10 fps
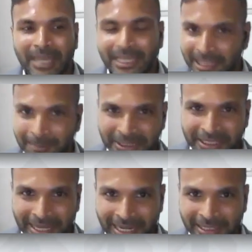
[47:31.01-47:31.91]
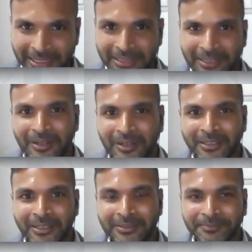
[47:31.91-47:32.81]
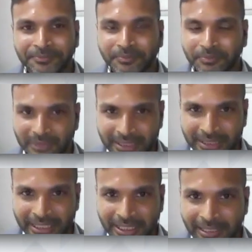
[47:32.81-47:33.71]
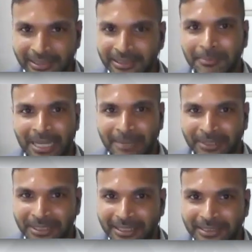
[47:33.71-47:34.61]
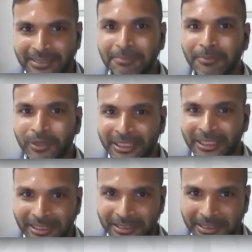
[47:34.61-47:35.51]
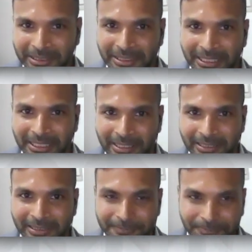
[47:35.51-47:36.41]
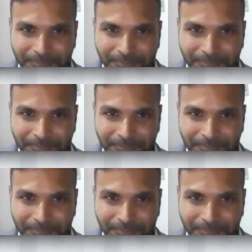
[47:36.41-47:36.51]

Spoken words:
Assumption Island on Seychelles perhaps does. Mauritius certainly does.